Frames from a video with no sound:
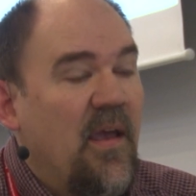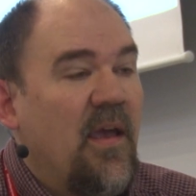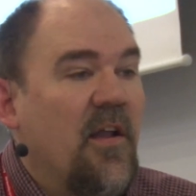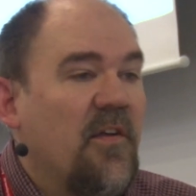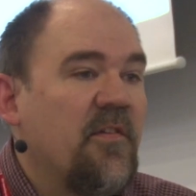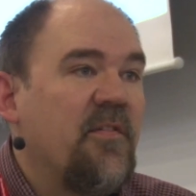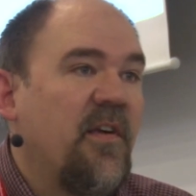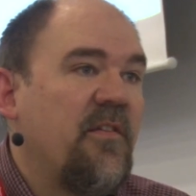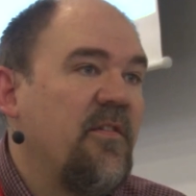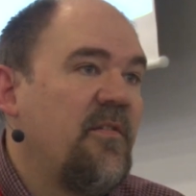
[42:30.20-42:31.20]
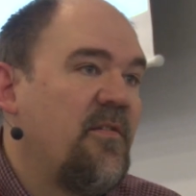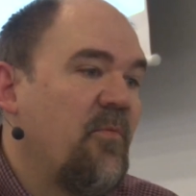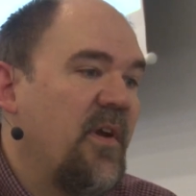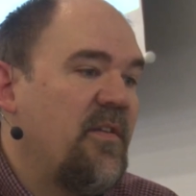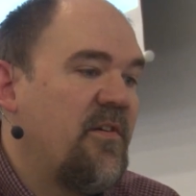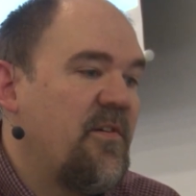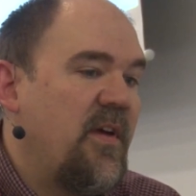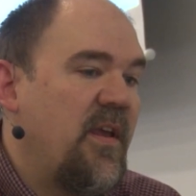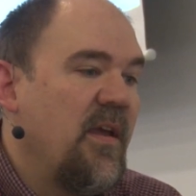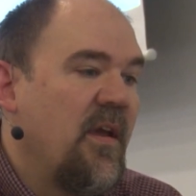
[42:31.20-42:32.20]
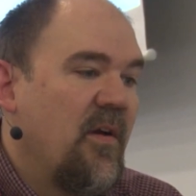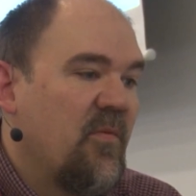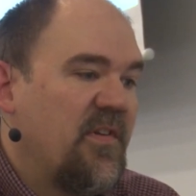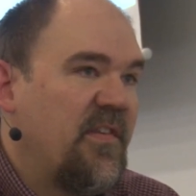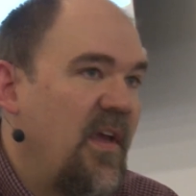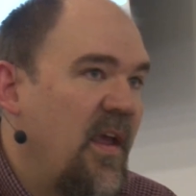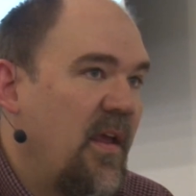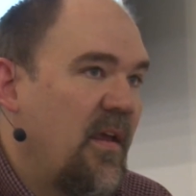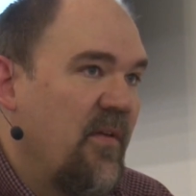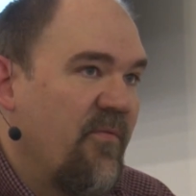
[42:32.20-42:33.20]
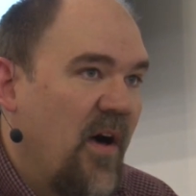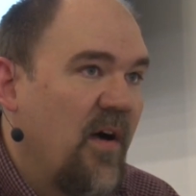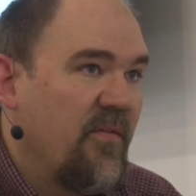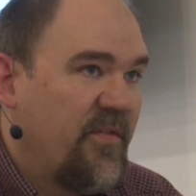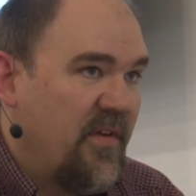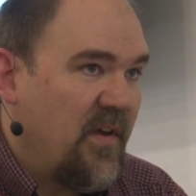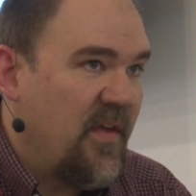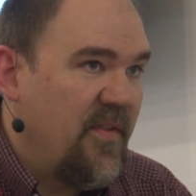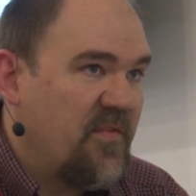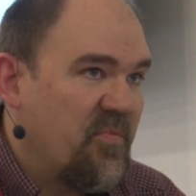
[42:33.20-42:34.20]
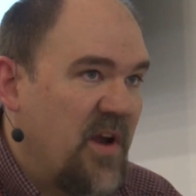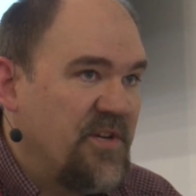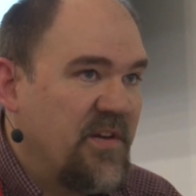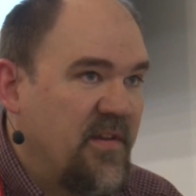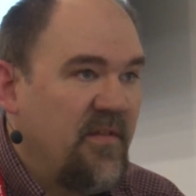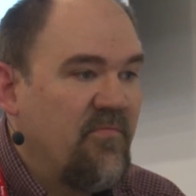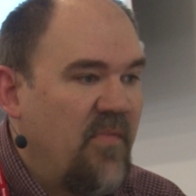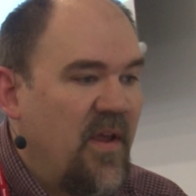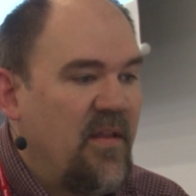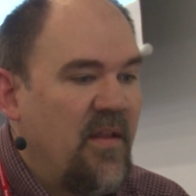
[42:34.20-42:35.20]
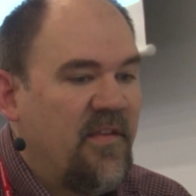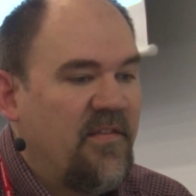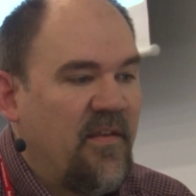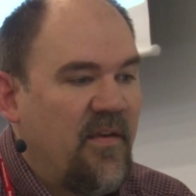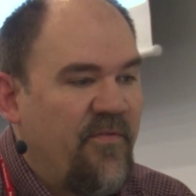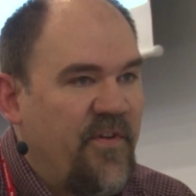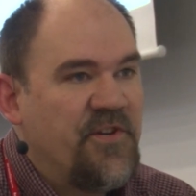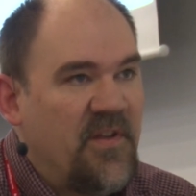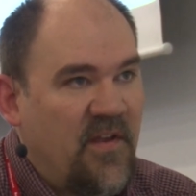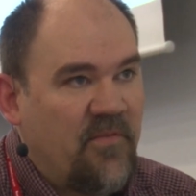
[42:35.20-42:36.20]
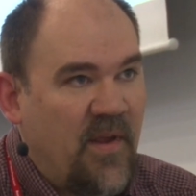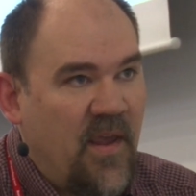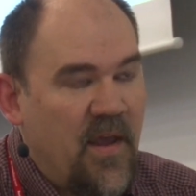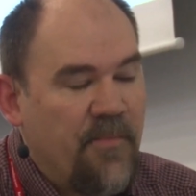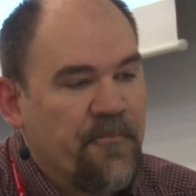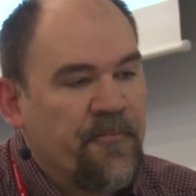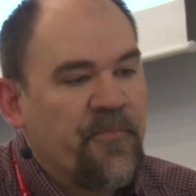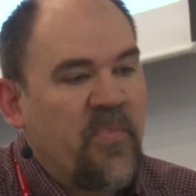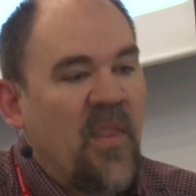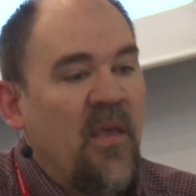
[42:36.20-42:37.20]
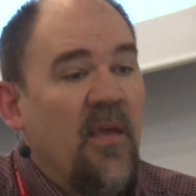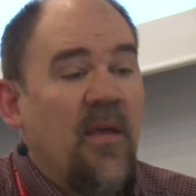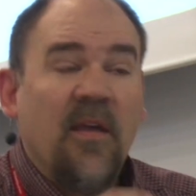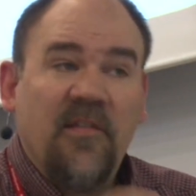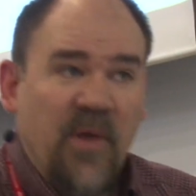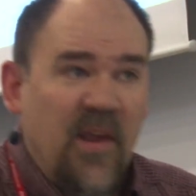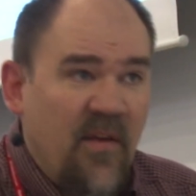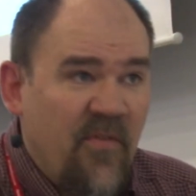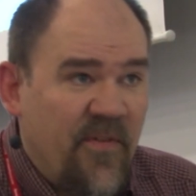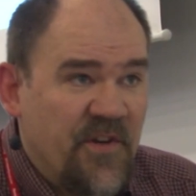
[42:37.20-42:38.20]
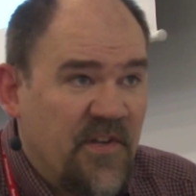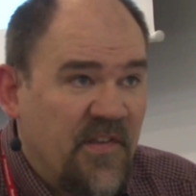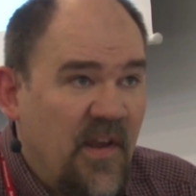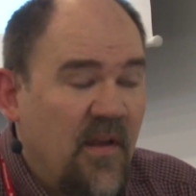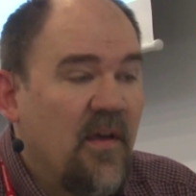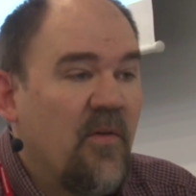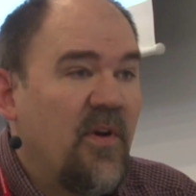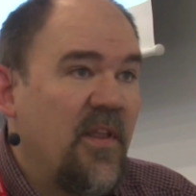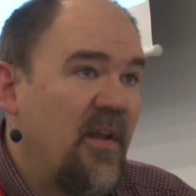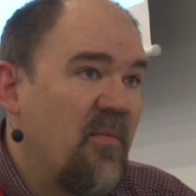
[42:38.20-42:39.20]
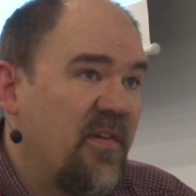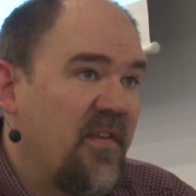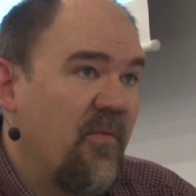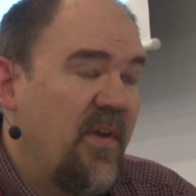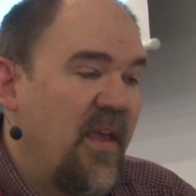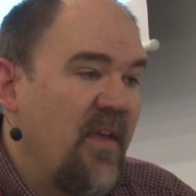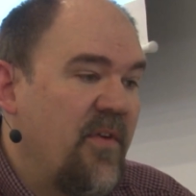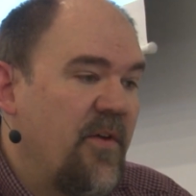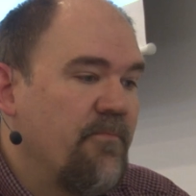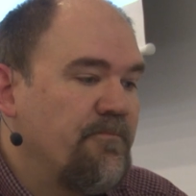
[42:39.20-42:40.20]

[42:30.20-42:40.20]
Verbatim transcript: Okay. It also tells you to what degree we're staying involved on this project and as efficient as we can. And speaking of efficiency, one of the numbers that we gave you